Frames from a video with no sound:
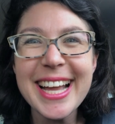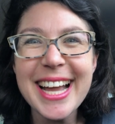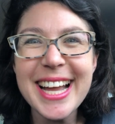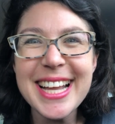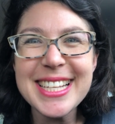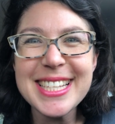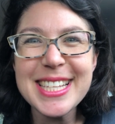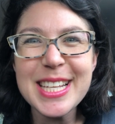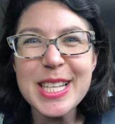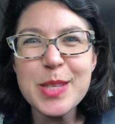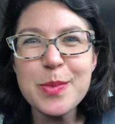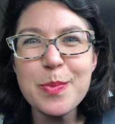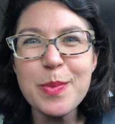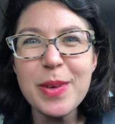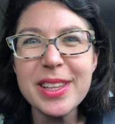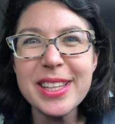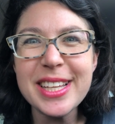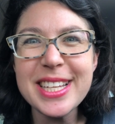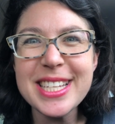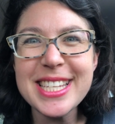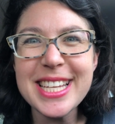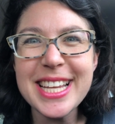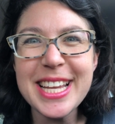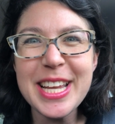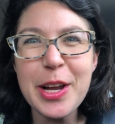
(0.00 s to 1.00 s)
guys, it's
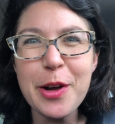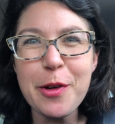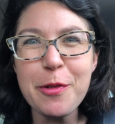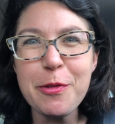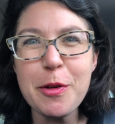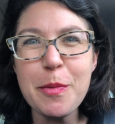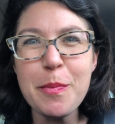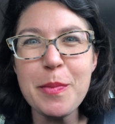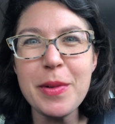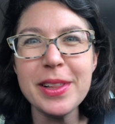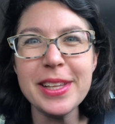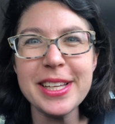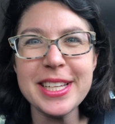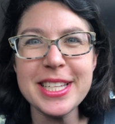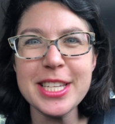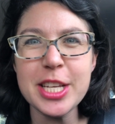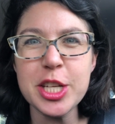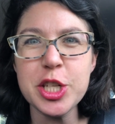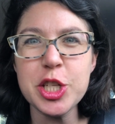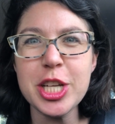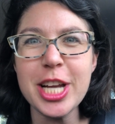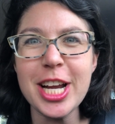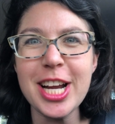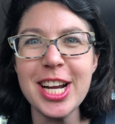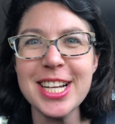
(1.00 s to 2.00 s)
Melissa here from Melissa
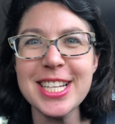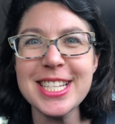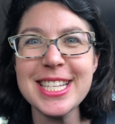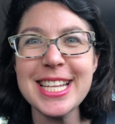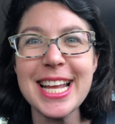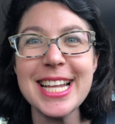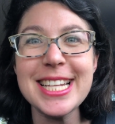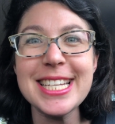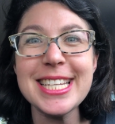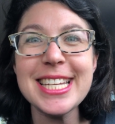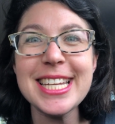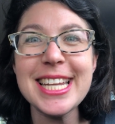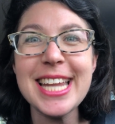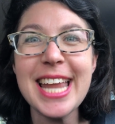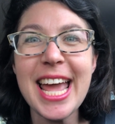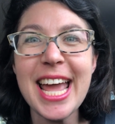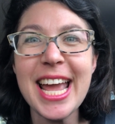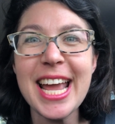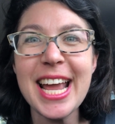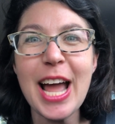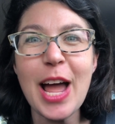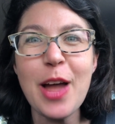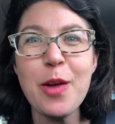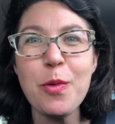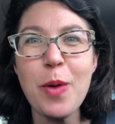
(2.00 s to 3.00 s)
Shares, and
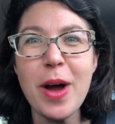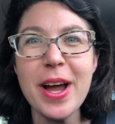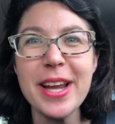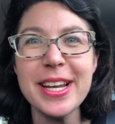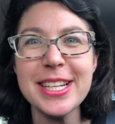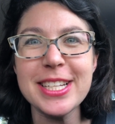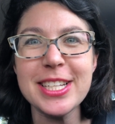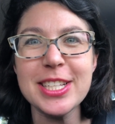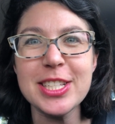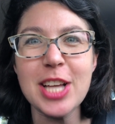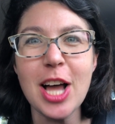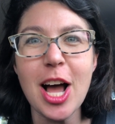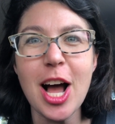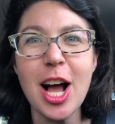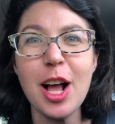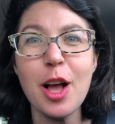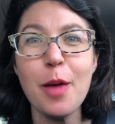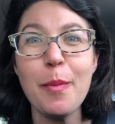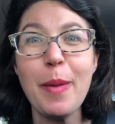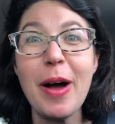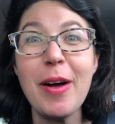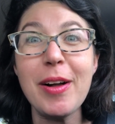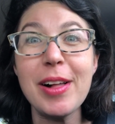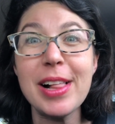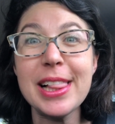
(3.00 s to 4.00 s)
today I wanted to talk
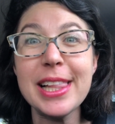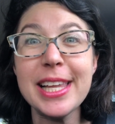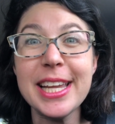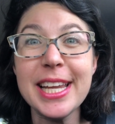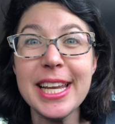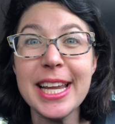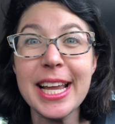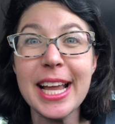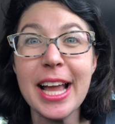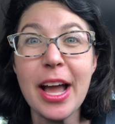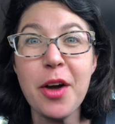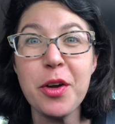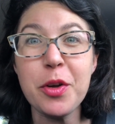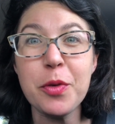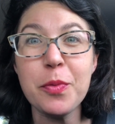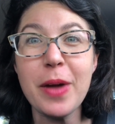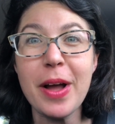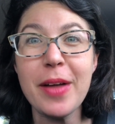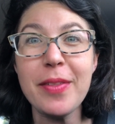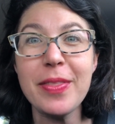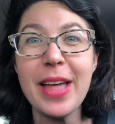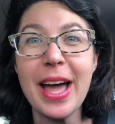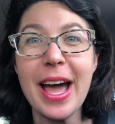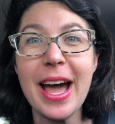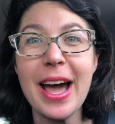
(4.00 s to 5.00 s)
about cleaning out
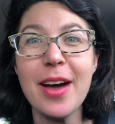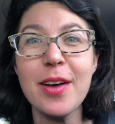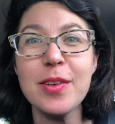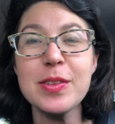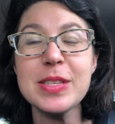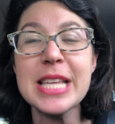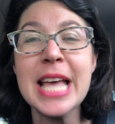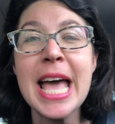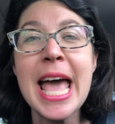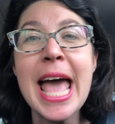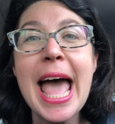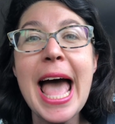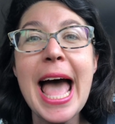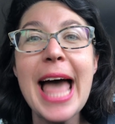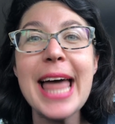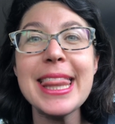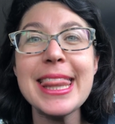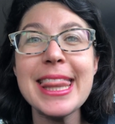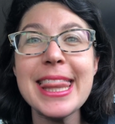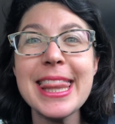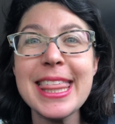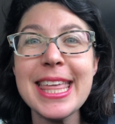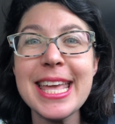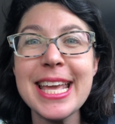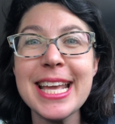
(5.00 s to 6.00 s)
around the house
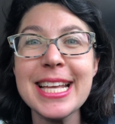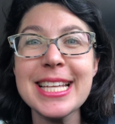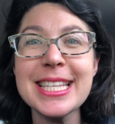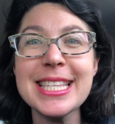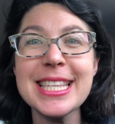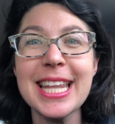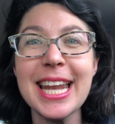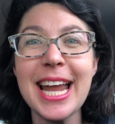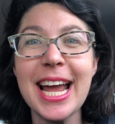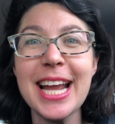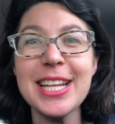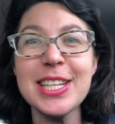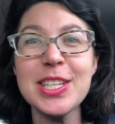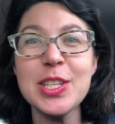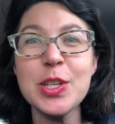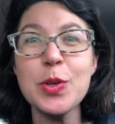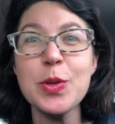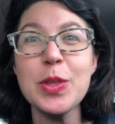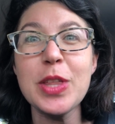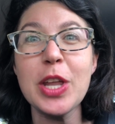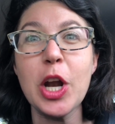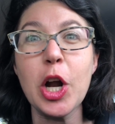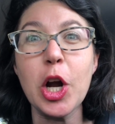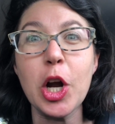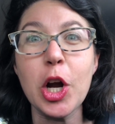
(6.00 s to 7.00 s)
and things that I do
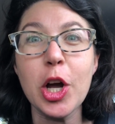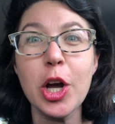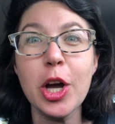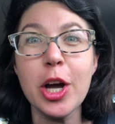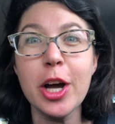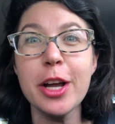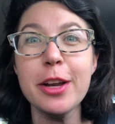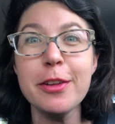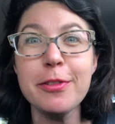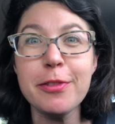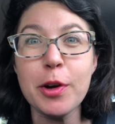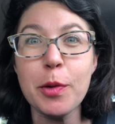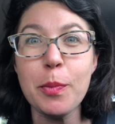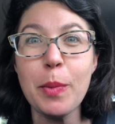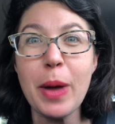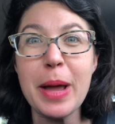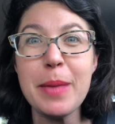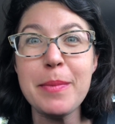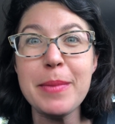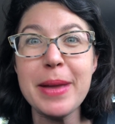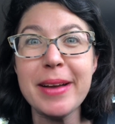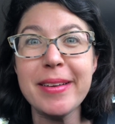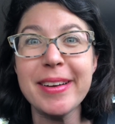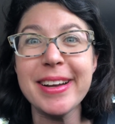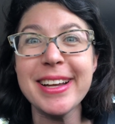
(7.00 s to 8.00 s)
that are good for my
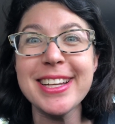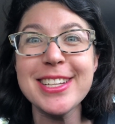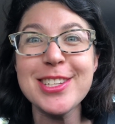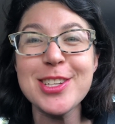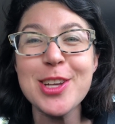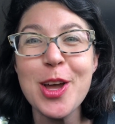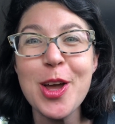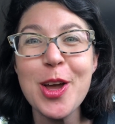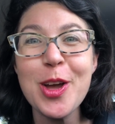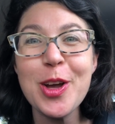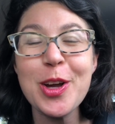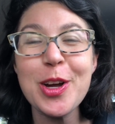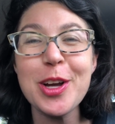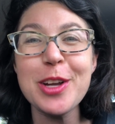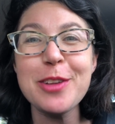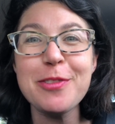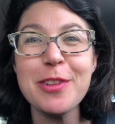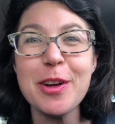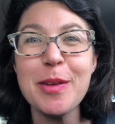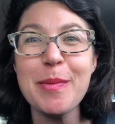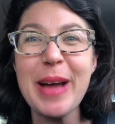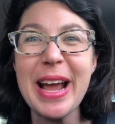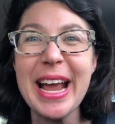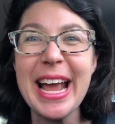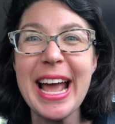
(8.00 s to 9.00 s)
marriage, good
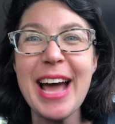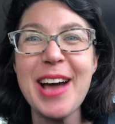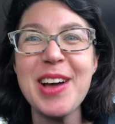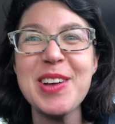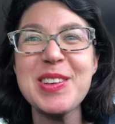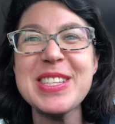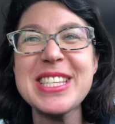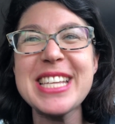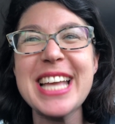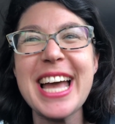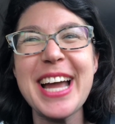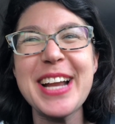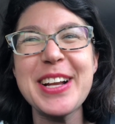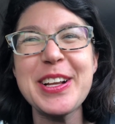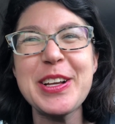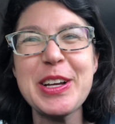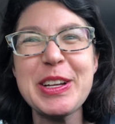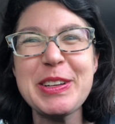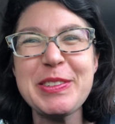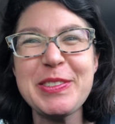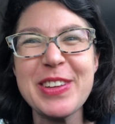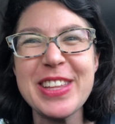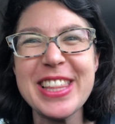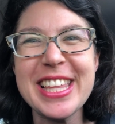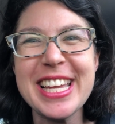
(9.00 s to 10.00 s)
for my house, and
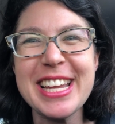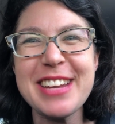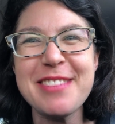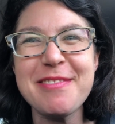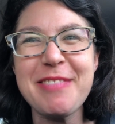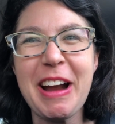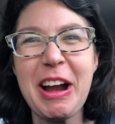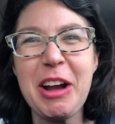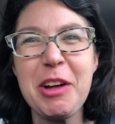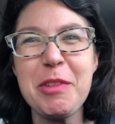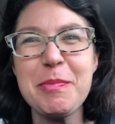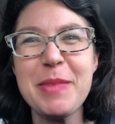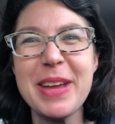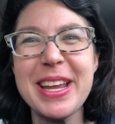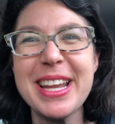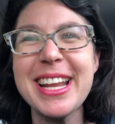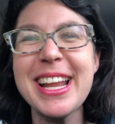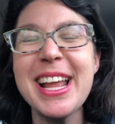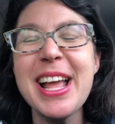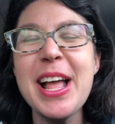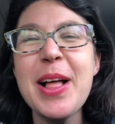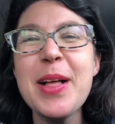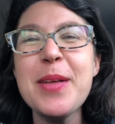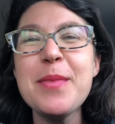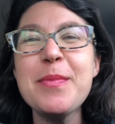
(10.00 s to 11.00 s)
good for the environment.
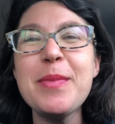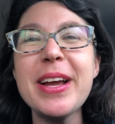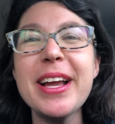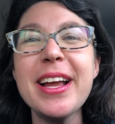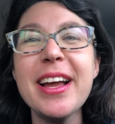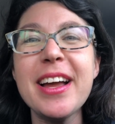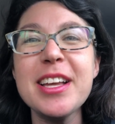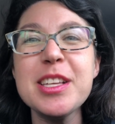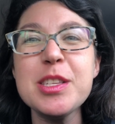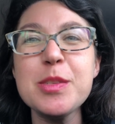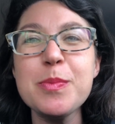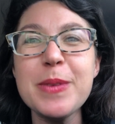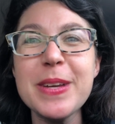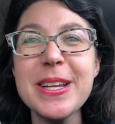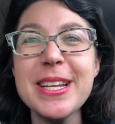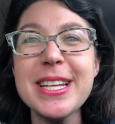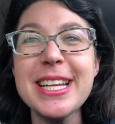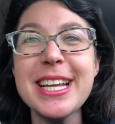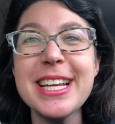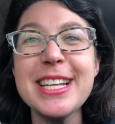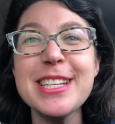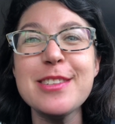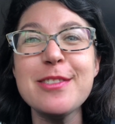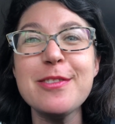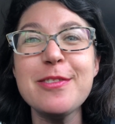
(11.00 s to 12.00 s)
My husband
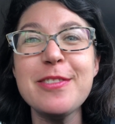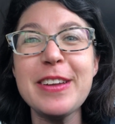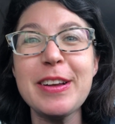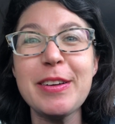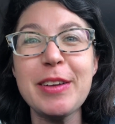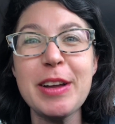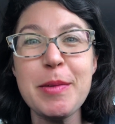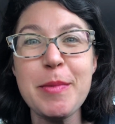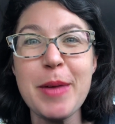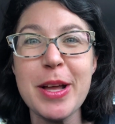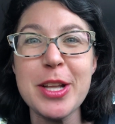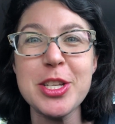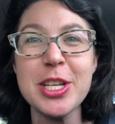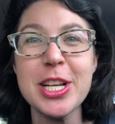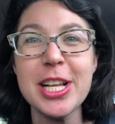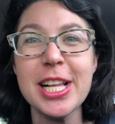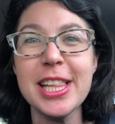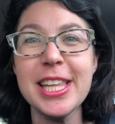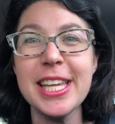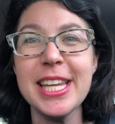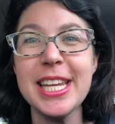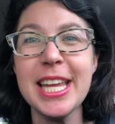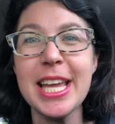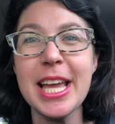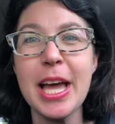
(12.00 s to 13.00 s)
is very much in
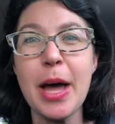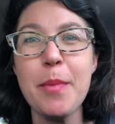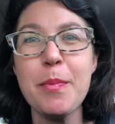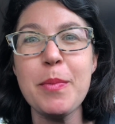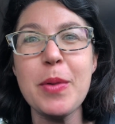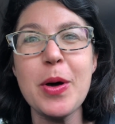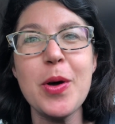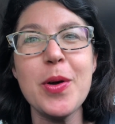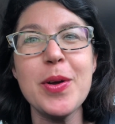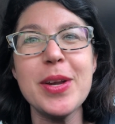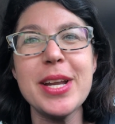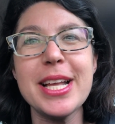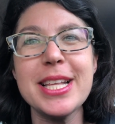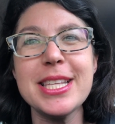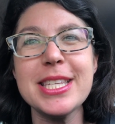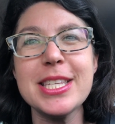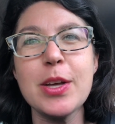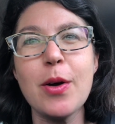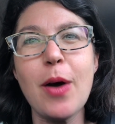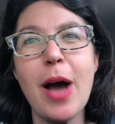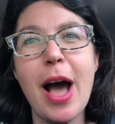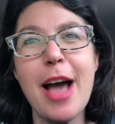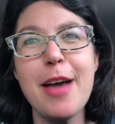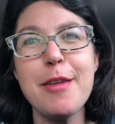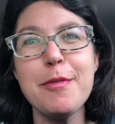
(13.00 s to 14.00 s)
cleaning up mode, and
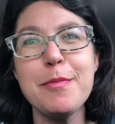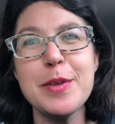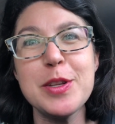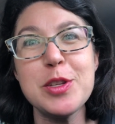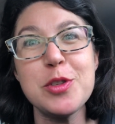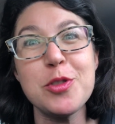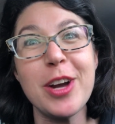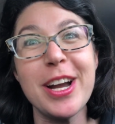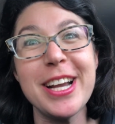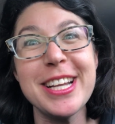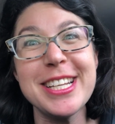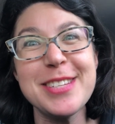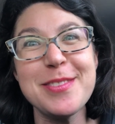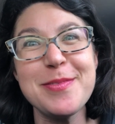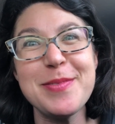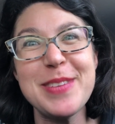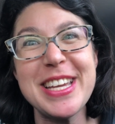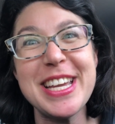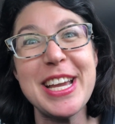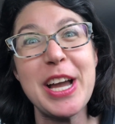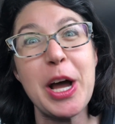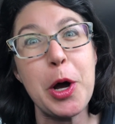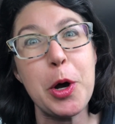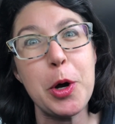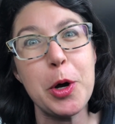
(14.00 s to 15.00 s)
so I've been trying to
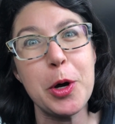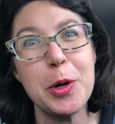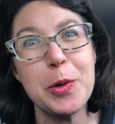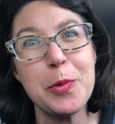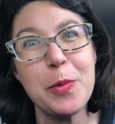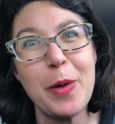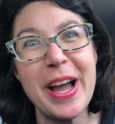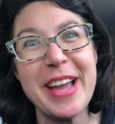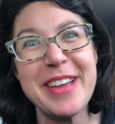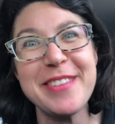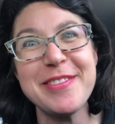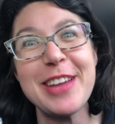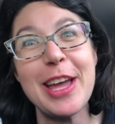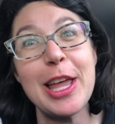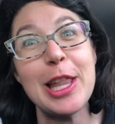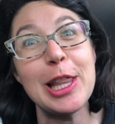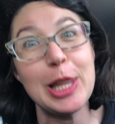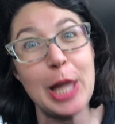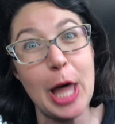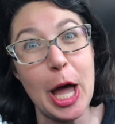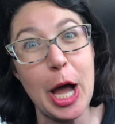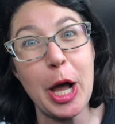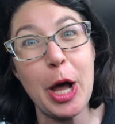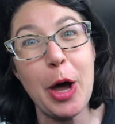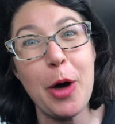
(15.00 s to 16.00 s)
be a good wife and
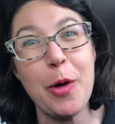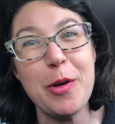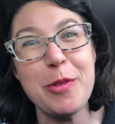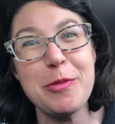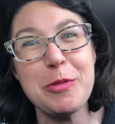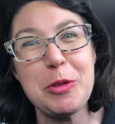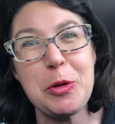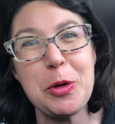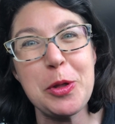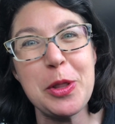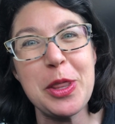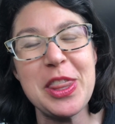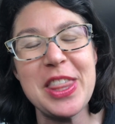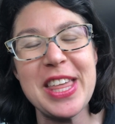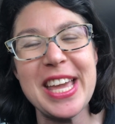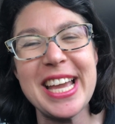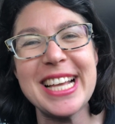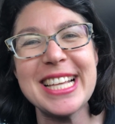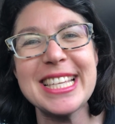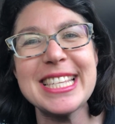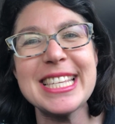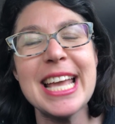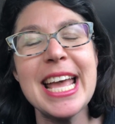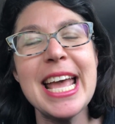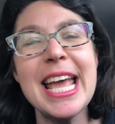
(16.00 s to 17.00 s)
let go of old
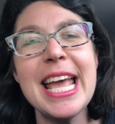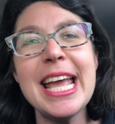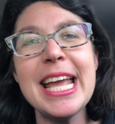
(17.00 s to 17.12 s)
things.